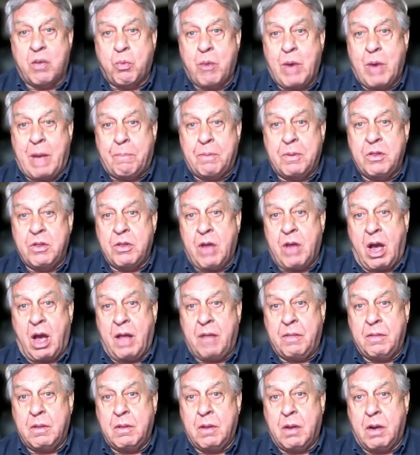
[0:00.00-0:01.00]
weapons
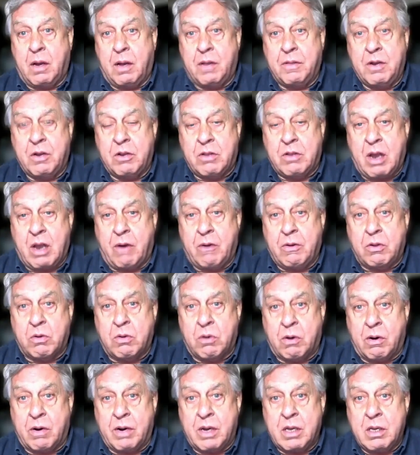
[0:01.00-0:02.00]
on their
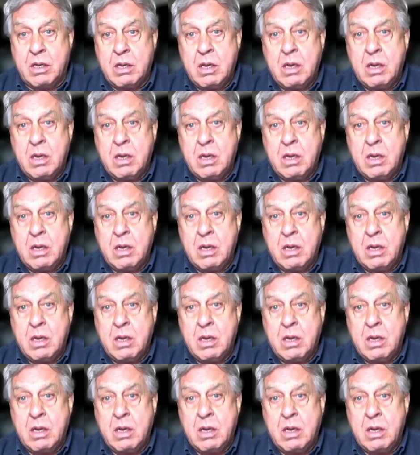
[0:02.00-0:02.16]
territory,